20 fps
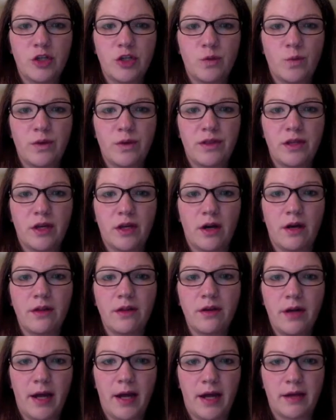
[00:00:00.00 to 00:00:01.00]
with your
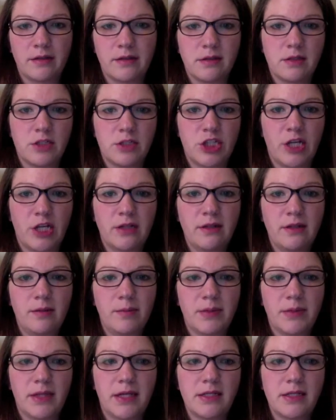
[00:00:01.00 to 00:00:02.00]
other hand, gently
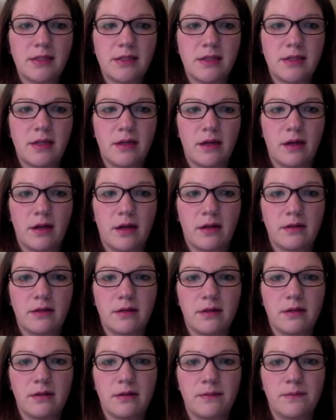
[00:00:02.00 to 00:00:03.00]
place
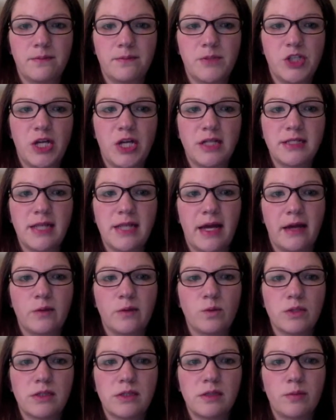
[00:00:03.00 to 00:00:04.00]
on Jay's head
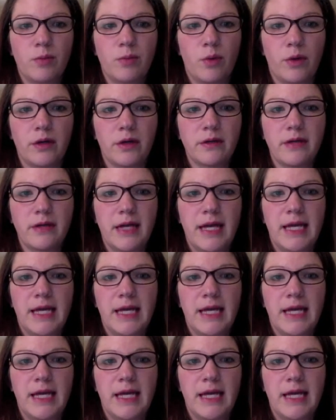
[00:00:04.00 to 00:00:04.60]
with support,